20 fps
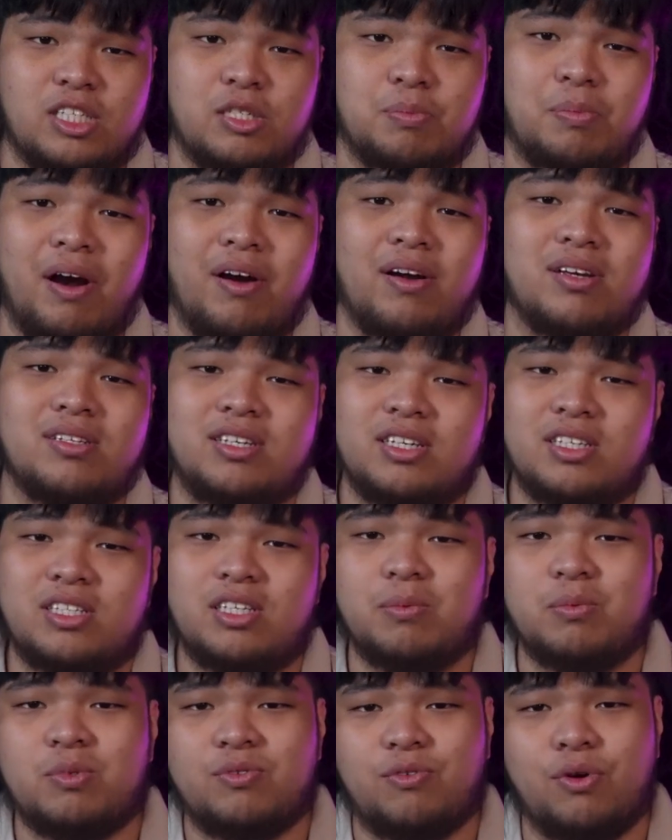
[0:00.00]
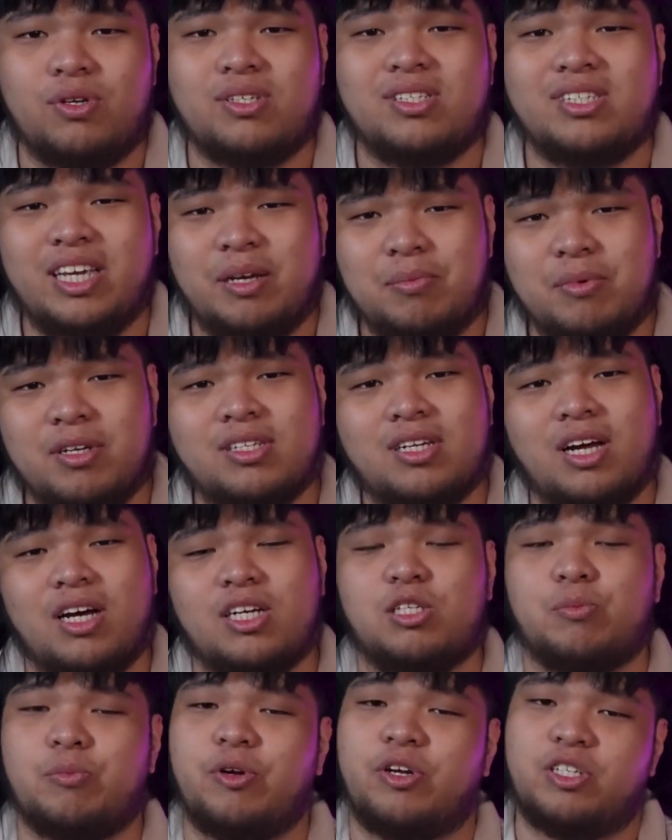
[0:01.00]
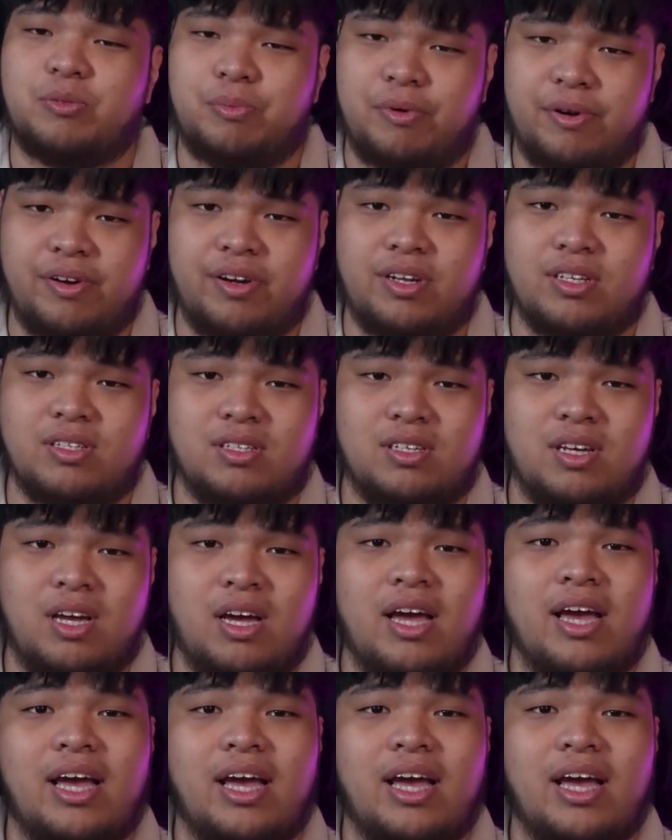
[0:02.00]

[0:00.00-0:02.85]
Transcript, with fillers: disparate systems for a seamless customer experience.